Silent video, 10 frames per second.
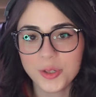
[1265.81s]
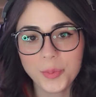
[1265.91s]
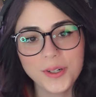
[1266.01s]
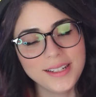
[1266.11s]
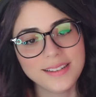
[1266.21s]
they're
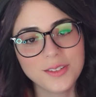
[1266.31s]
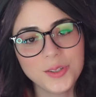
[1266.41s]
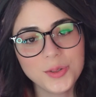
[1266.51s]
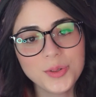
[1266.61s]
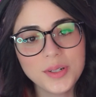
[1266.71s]
putting
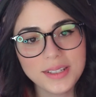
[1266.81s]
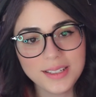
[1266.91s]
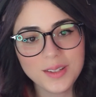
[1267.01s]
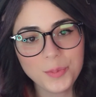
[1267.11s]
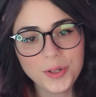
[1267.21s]
into
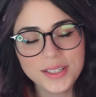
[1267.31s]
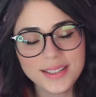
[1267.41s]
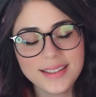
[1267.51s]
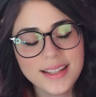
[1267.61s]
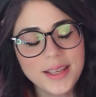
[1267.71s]

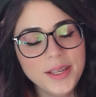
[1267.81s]
esports.